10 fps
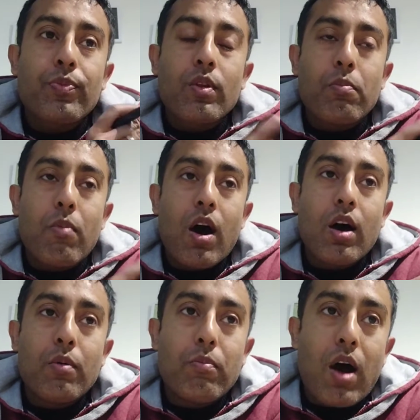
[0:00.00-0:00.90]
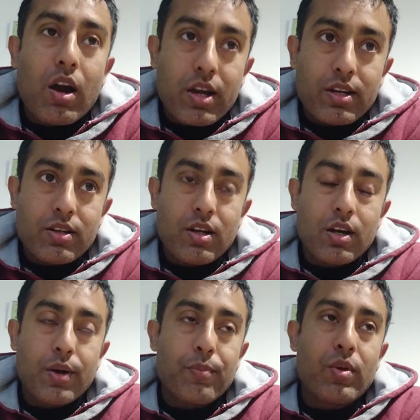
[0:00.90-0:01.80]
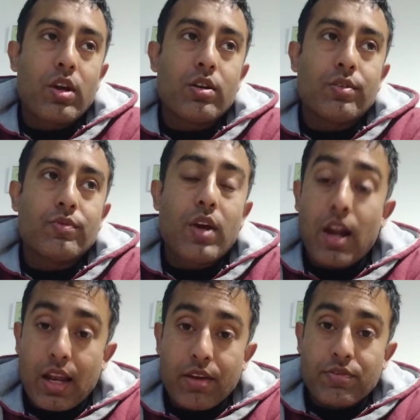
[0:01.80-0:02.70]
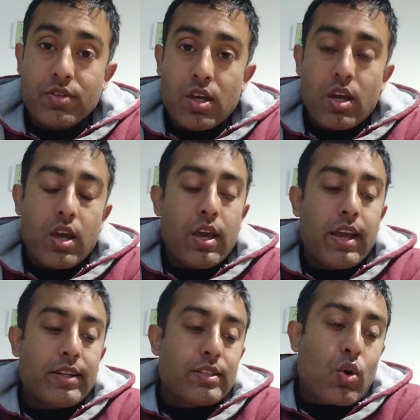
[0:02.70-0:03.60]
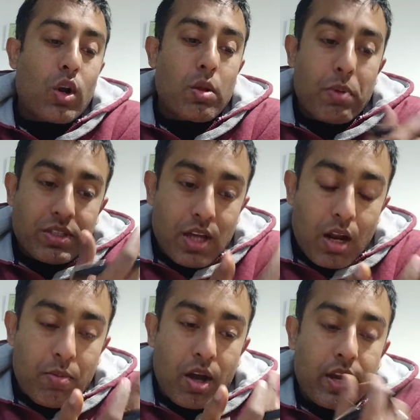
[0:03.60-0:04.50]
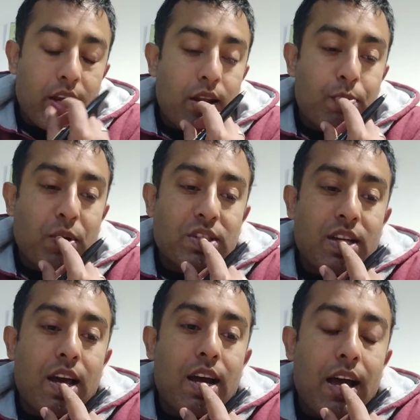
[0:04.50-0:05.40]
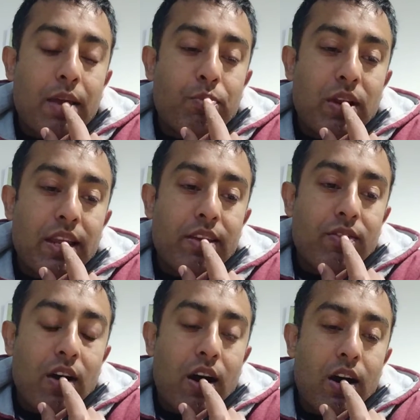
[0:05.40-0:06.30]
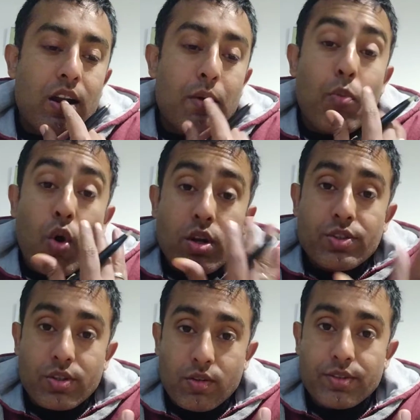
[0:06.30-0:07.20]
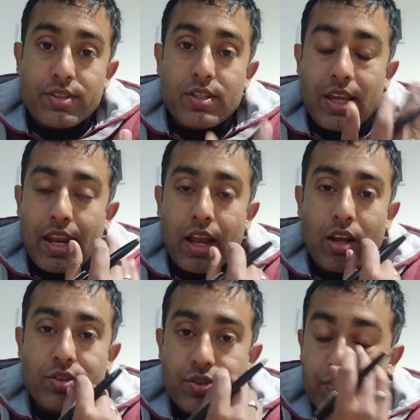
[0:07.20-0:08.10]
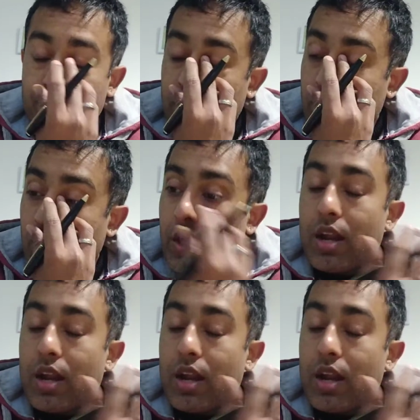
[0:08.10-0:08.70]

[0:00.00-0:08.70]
market near where I live. It's called the Banjara market, and Banjara, I believe, are aboriginals in English. So they're